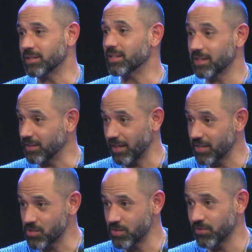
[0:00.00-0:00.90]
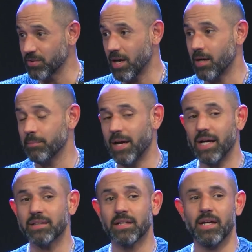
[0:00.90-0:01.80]
the Clean Elections um,
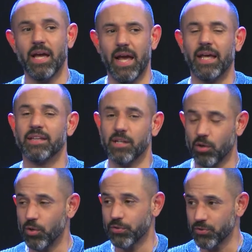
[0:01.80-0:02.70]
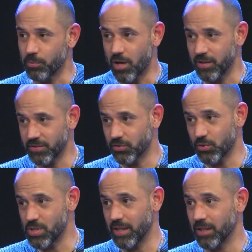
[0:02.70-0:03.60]
Act and there are also some costs
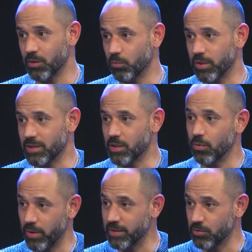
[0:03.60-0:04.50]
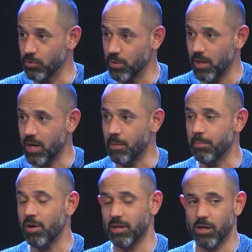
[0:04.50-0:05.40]
associated with the rental um,
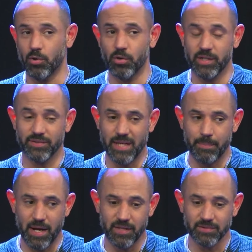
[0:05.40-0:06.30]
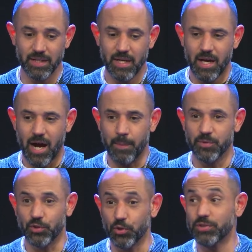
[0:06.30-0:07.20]
uh, ordinance that passed. Um,
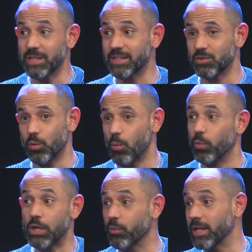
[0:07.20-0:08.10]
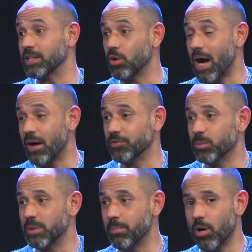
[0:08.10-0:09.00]
so those things we already know have to
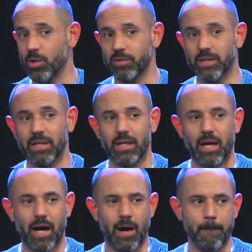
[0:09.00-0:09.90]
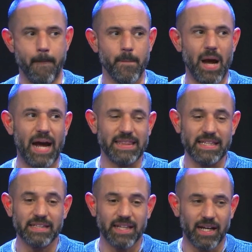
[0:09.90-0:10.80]
be part of it. Um, I
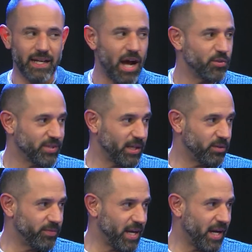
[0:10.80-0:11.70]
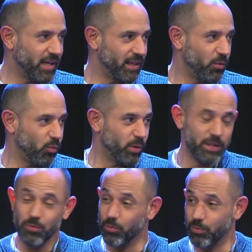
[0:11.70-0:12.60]
think that outside of that,
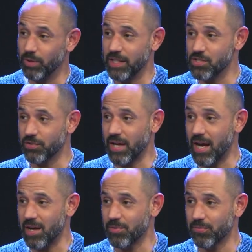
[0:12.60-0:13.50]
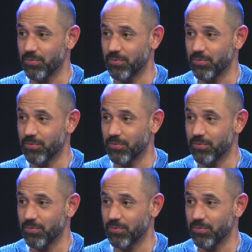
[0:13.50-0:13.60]
we, we really just have